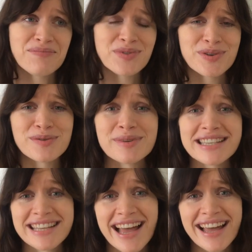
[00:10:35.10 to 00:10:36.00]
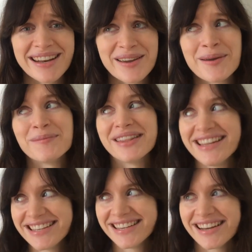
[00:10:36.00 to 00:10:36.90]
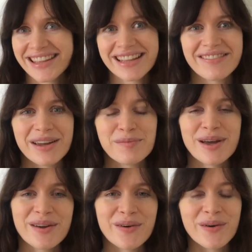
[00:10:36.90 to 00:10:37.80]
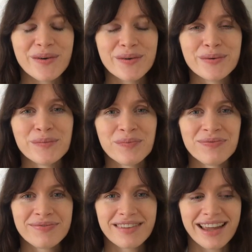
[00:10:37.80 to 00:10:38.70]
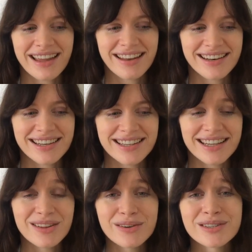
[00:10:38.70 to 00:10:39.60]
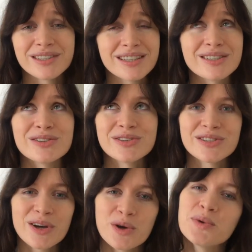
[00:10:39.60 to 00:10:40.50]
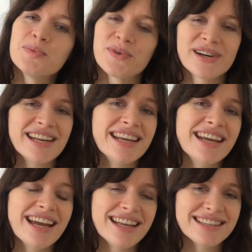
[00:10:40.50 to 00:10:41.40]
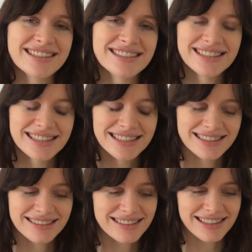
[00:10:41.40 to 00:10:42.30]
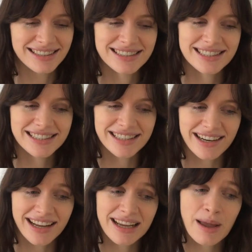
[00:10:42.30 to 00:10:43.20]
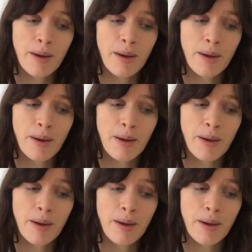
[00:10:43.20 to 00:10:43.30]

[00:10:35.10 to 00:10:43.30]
which was a bit sad. But this year I think they've had a better haul, and it's just so pretty and just stunning.